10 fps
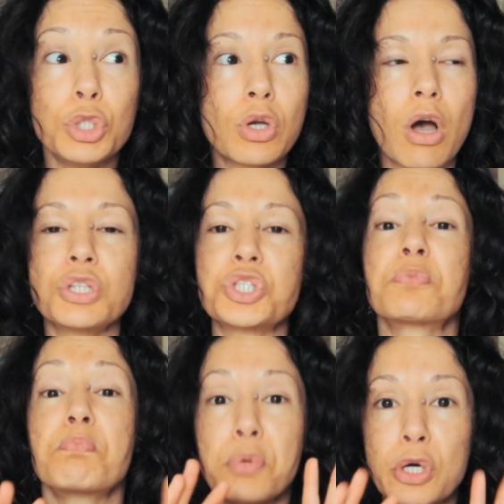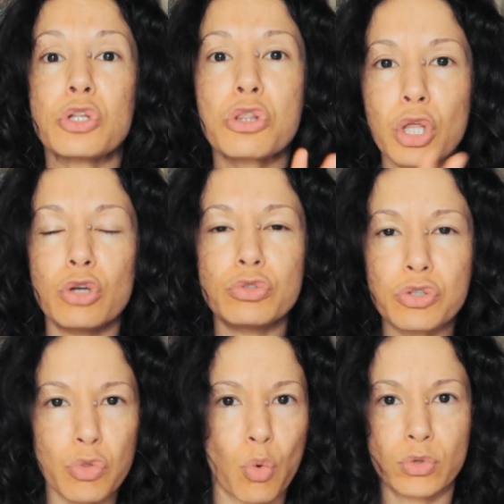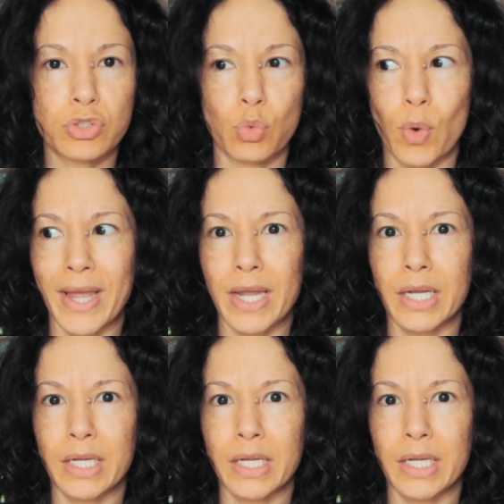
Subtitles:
you can't just put those thoughts away